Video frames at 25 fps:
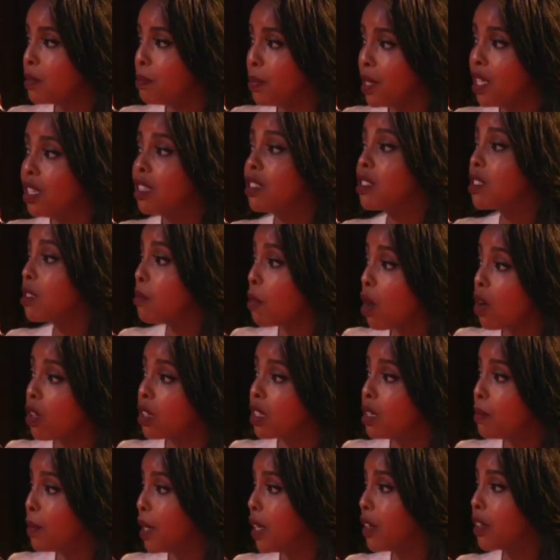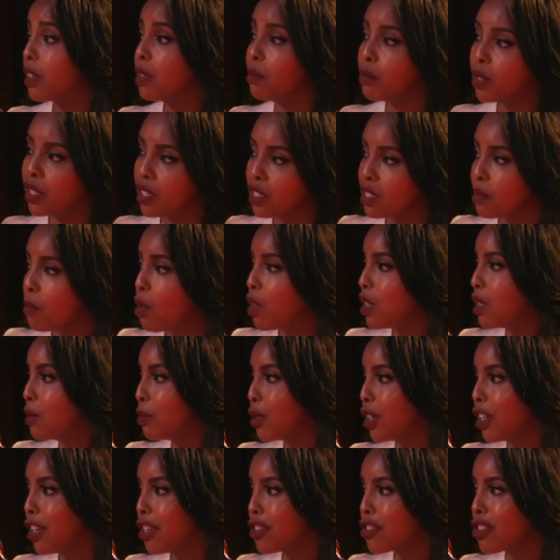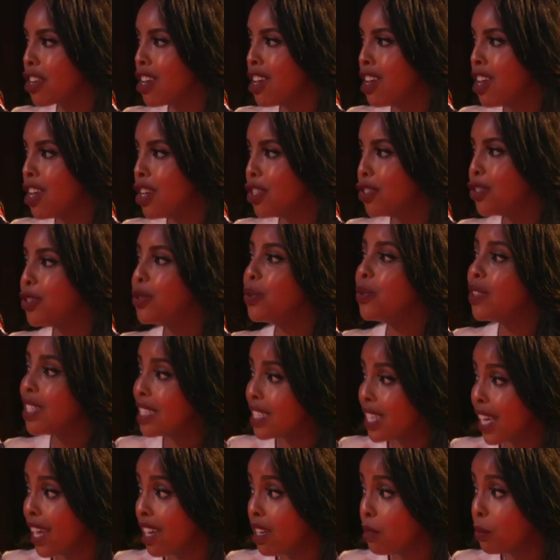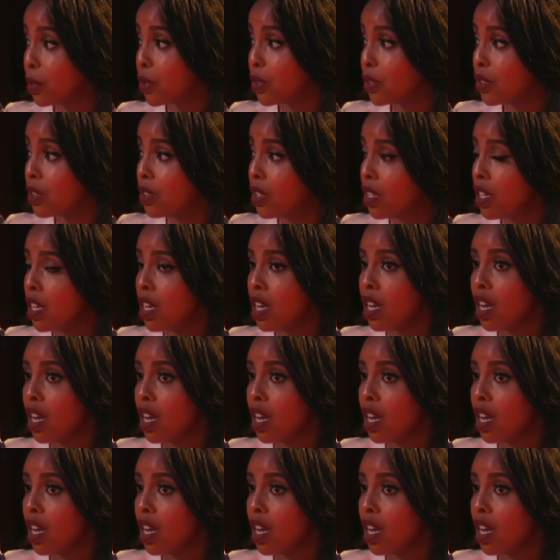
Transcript: being Somali American, being Somali British, to the table.